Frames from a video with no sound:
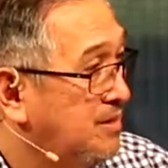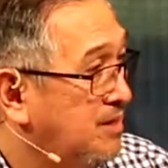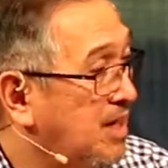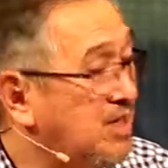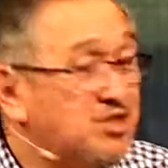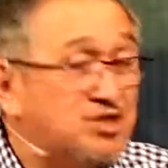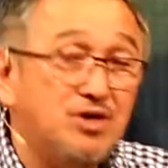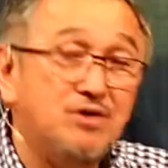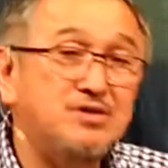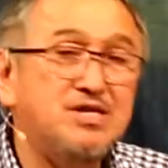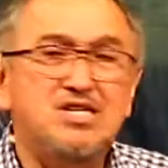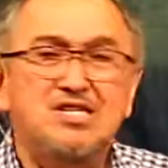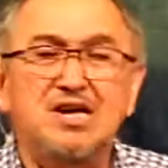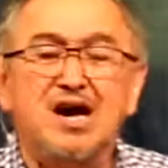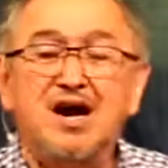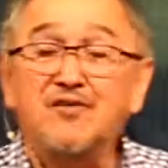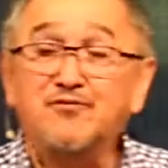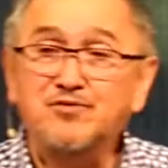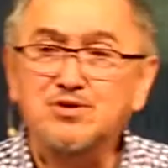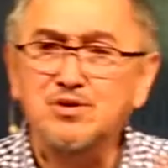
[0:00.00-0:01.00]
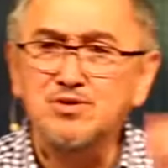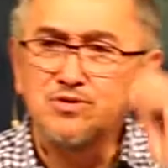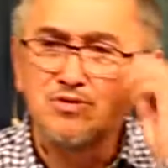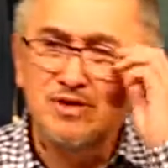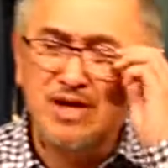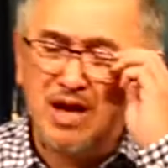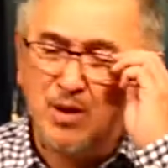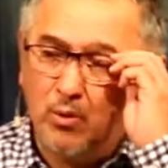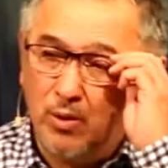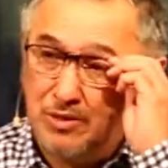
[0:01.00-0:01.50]
And so this
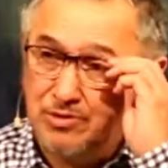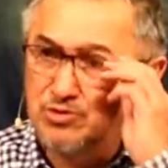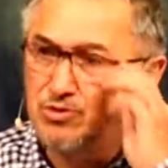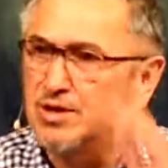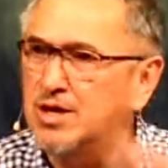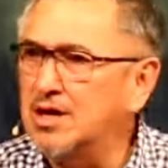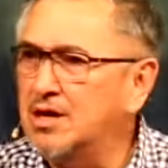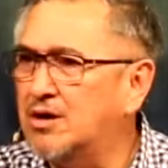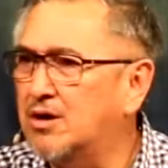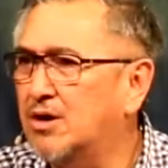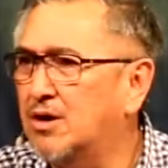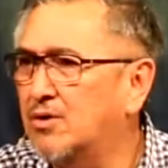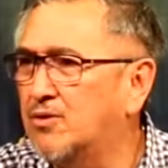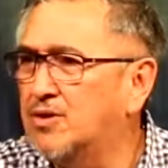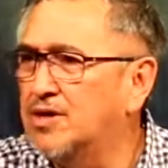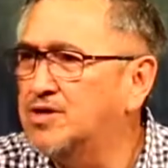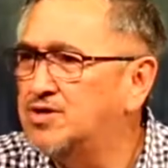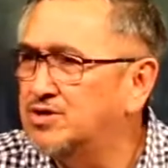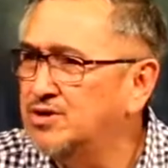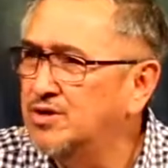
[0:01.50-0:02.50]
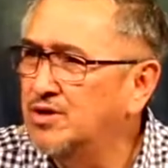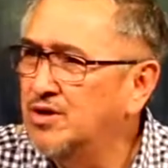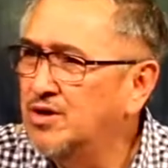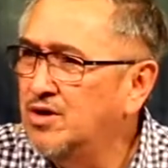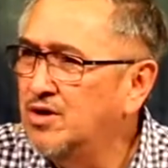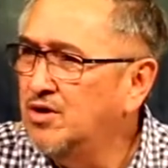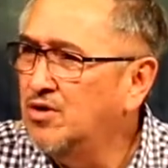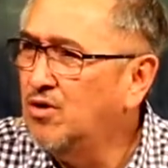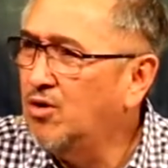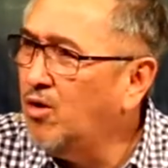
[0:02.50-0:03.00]
afternoon, I want to encourage
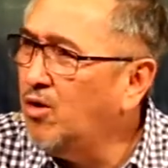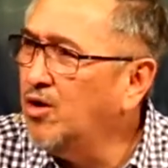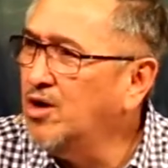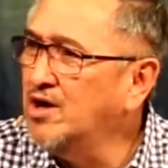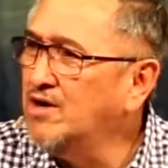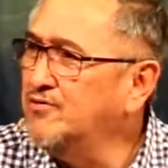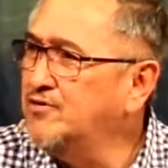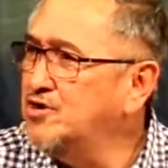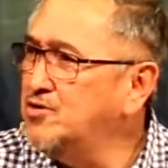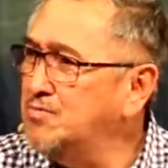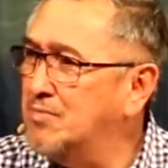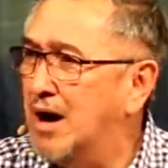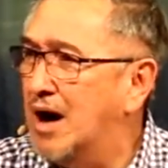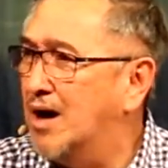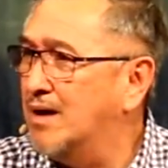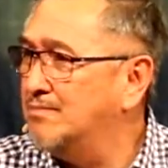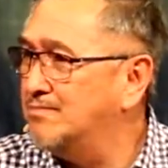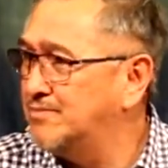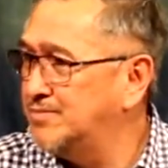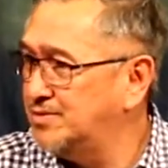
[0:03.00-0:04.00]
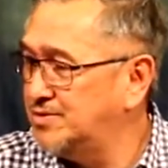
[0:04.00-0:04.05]
all of you now.